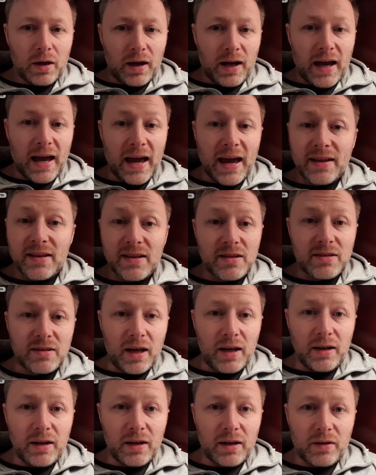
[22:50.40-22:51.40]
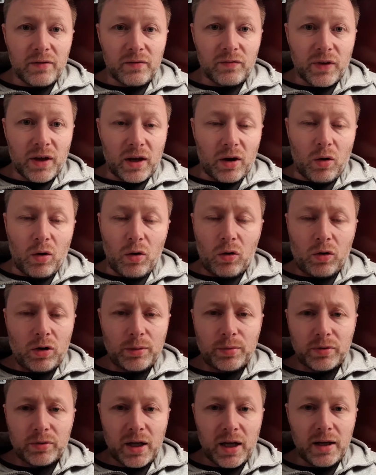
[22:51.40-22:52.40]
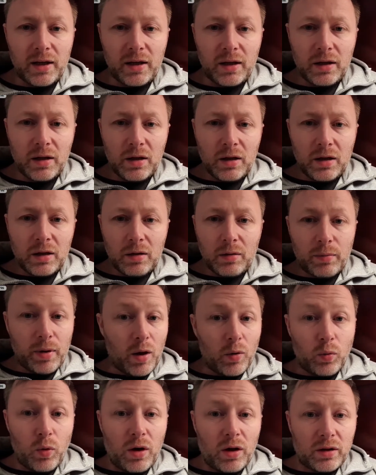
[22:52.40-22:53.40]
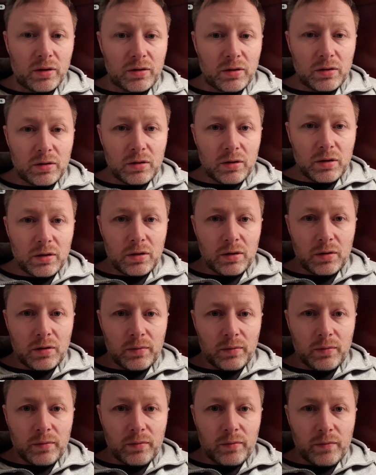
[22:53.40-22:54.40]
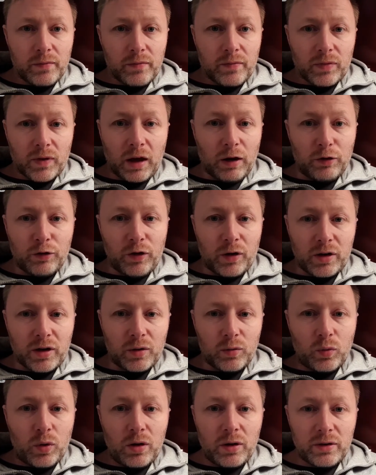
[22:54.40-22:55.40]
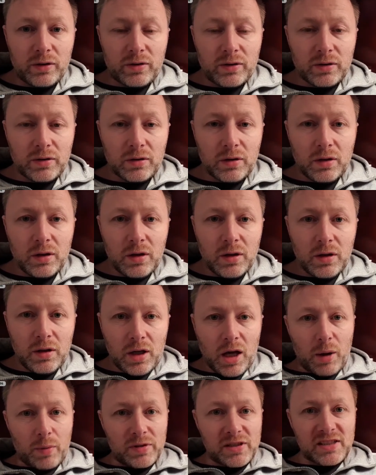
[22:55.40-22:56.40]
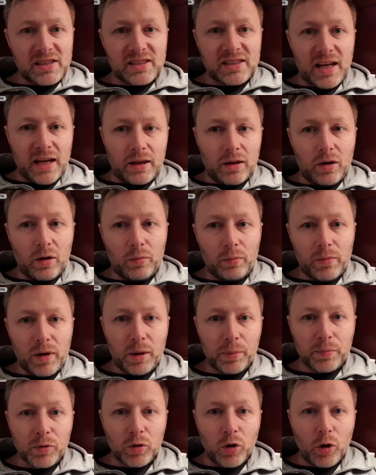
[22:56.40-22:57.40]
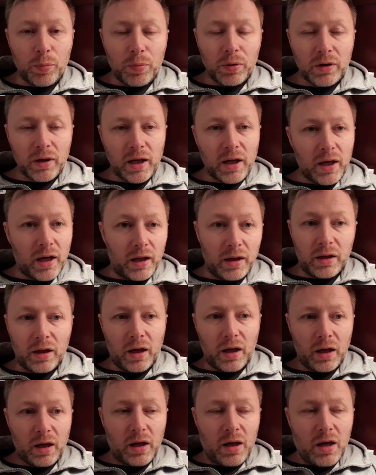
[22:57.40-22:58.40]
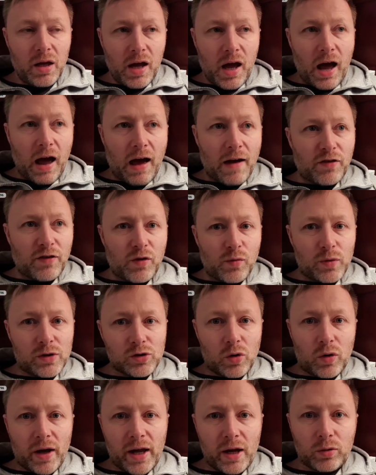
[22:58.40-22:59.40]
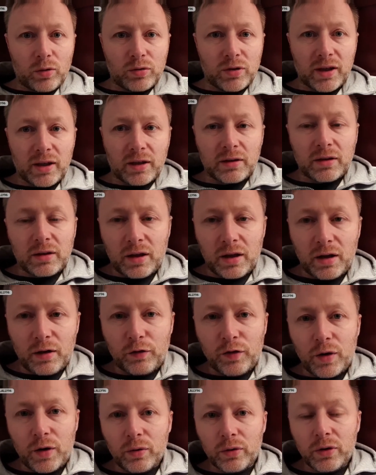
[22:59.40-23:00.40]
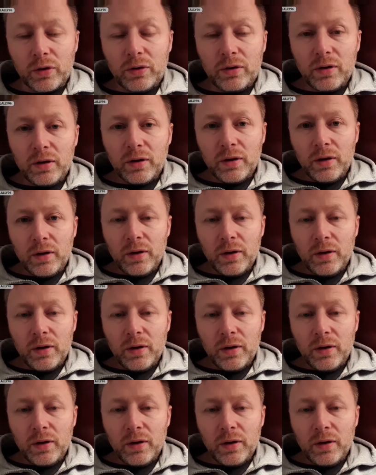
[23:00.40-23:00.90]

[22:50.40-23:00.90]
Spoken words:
Hated doing it. Horrible doing it. But it worked. It fucking worked. I was sitting up there properly and everything was all held together and it felt good.